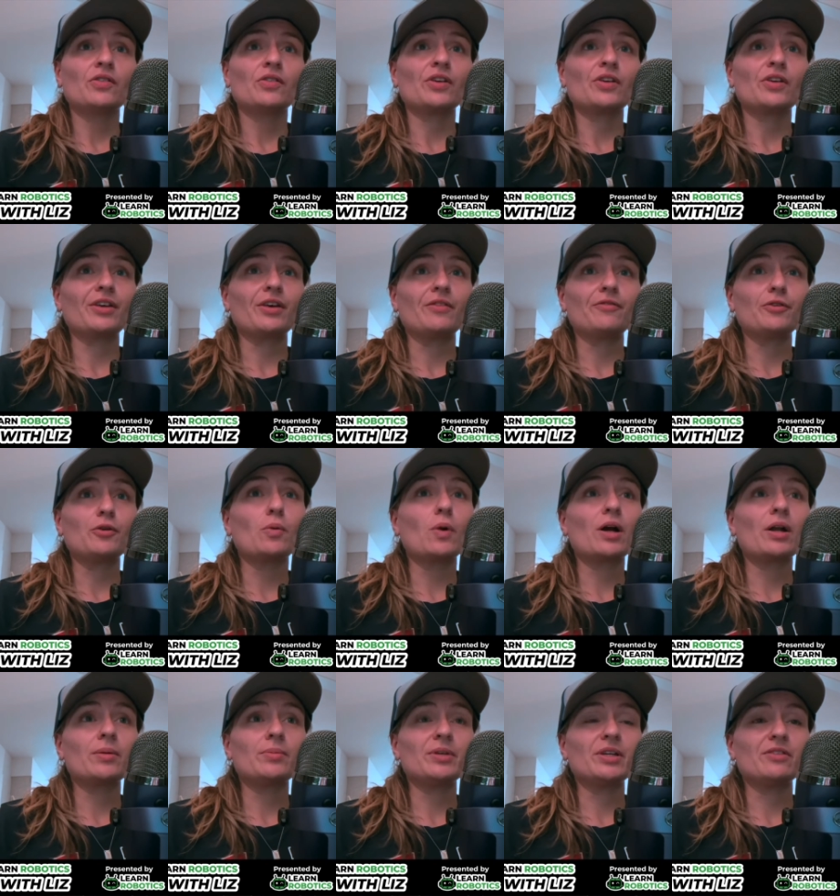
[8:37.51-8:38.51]
like if you
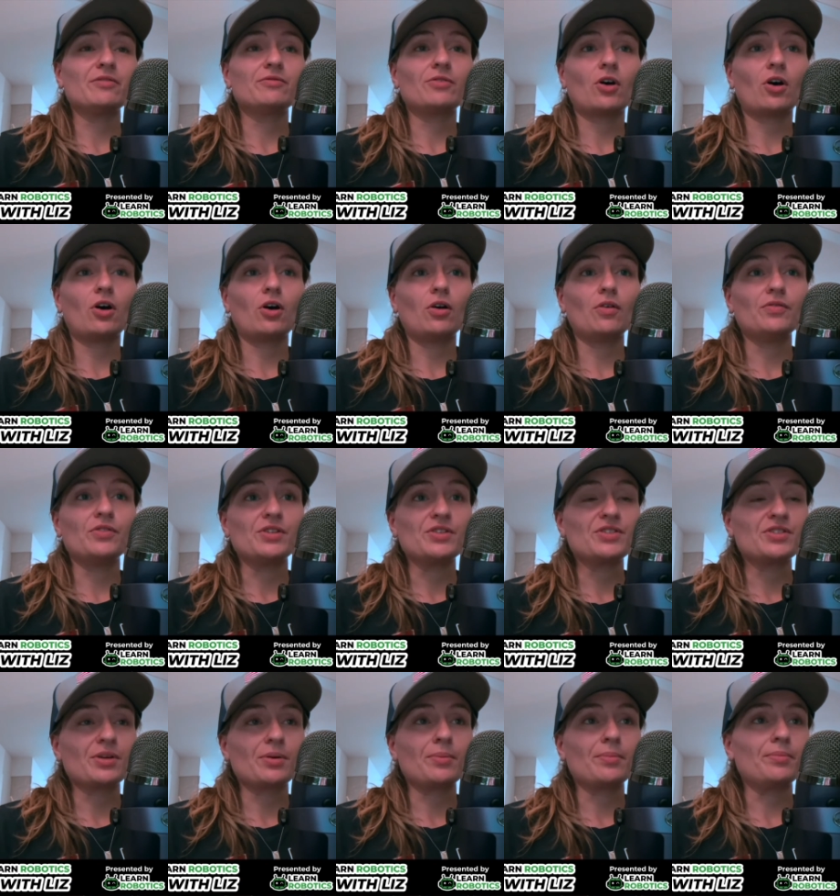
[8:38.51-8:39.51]
want to be involved in
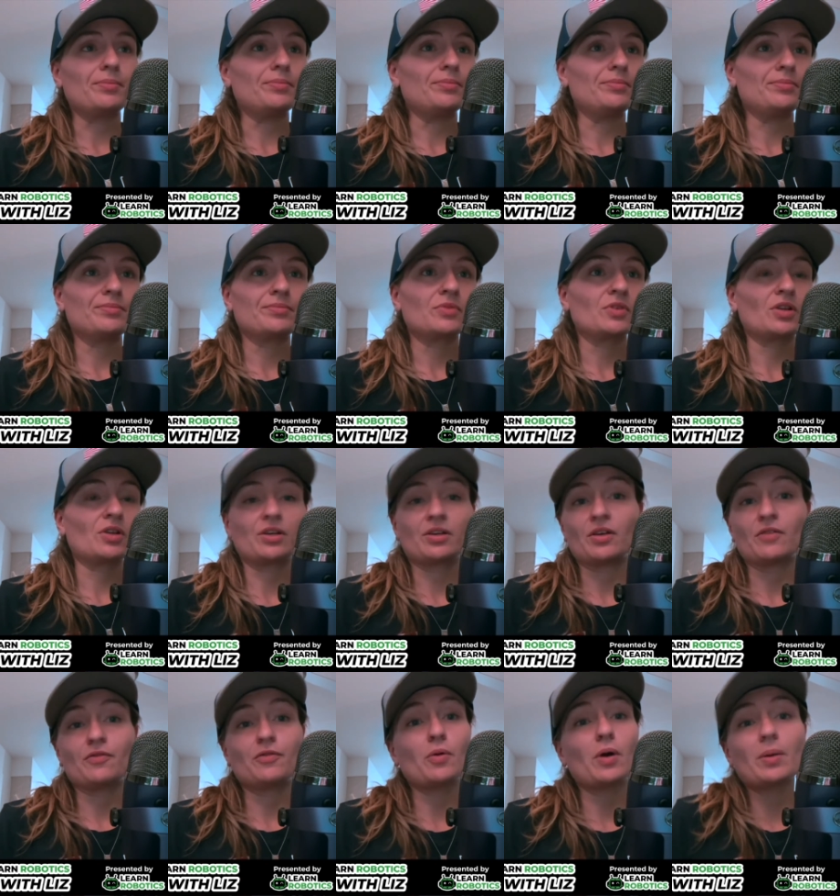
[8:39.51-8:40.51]
some,
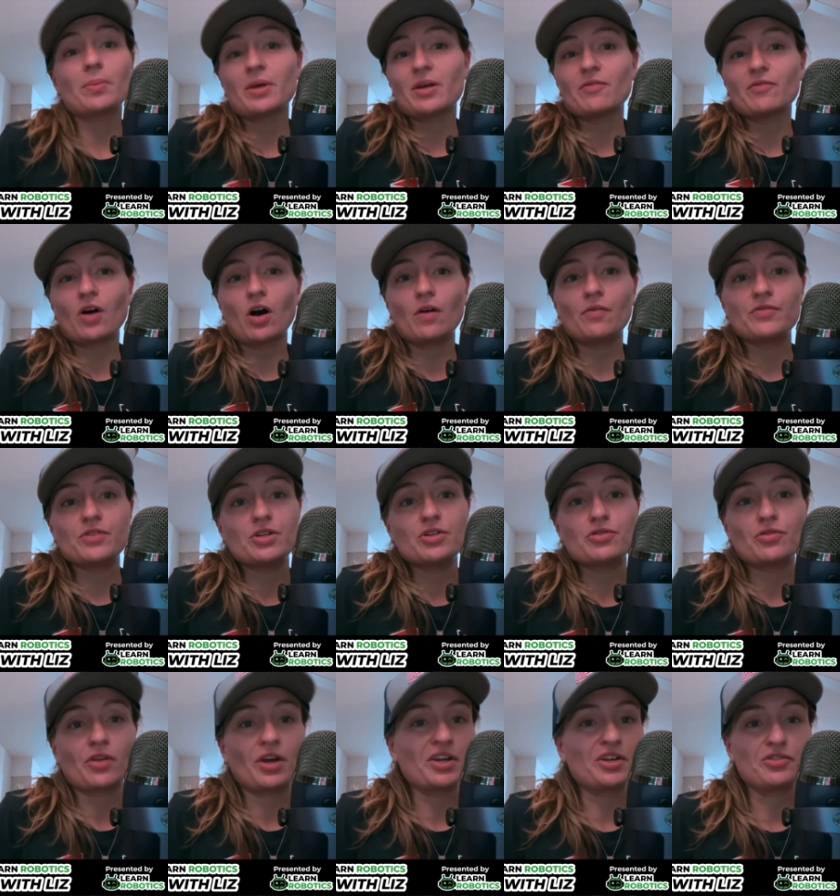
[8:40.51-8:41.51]
like if you want to be involved
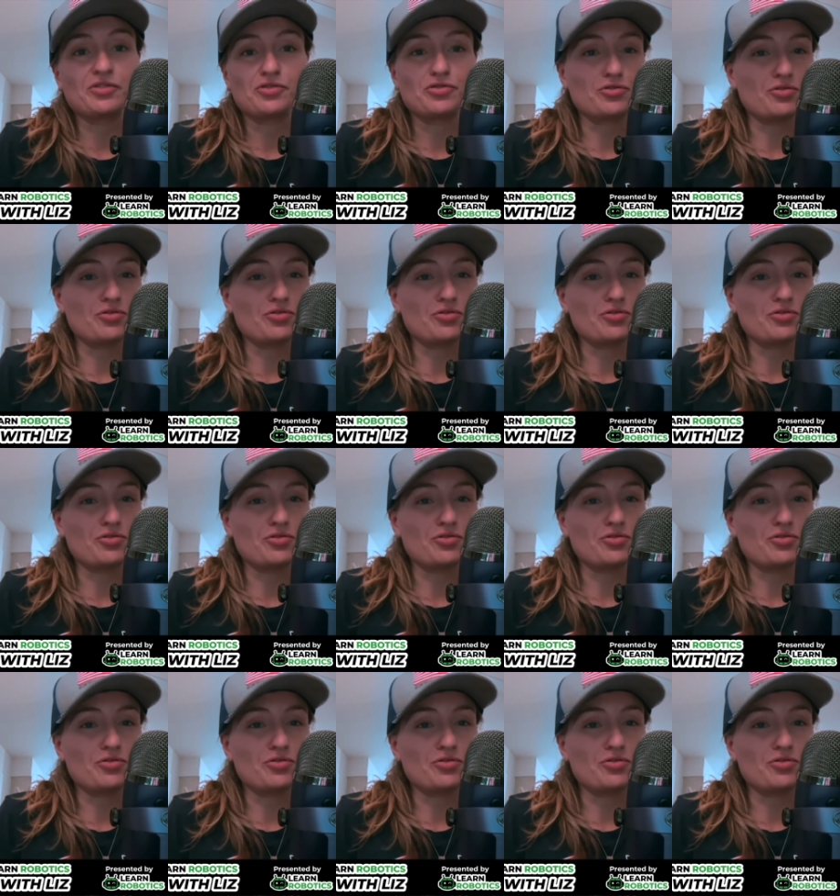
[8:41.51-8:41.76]
in like